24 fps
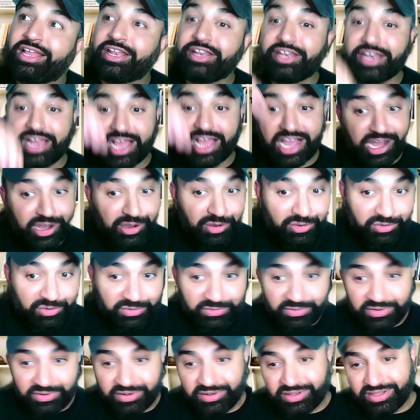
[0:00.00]

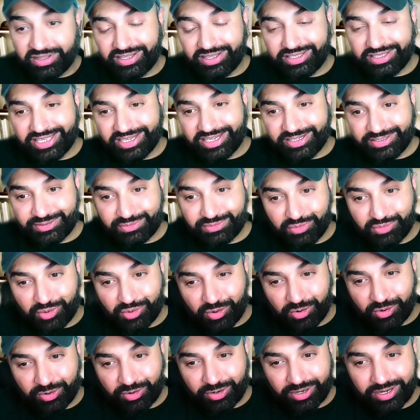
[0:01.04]
Now there is
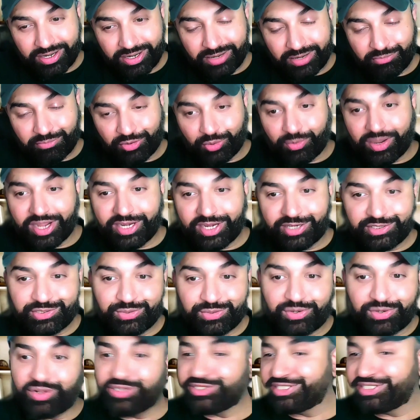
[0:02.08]
more providers
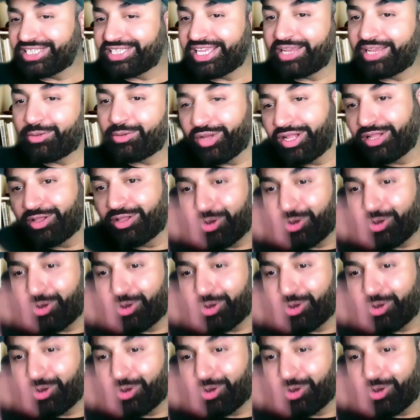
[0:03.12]
who are also saying, well,